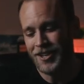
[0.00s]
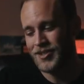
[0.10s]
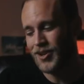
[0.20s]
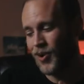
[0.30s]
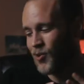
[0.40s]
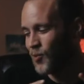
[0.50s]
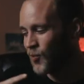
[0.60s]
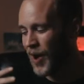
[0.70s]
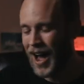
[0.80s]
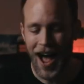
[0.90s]

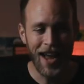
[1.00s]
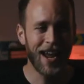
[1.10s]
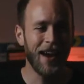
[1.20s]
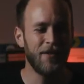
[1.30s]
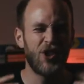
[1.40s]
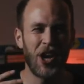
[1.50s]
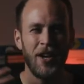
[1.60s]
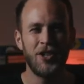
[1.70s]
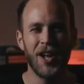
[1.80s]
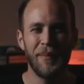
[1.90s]
So I kind of
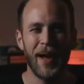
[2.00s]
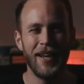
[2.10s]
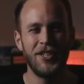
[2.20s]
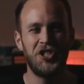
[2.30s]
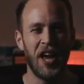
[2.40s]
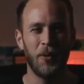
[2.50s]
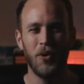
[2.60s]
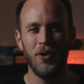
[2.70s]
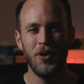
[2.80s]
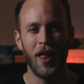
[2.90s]
changed up my
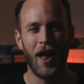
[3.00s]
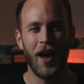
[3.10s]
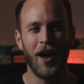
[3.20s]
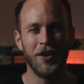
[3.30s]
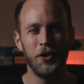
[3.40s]
general uh,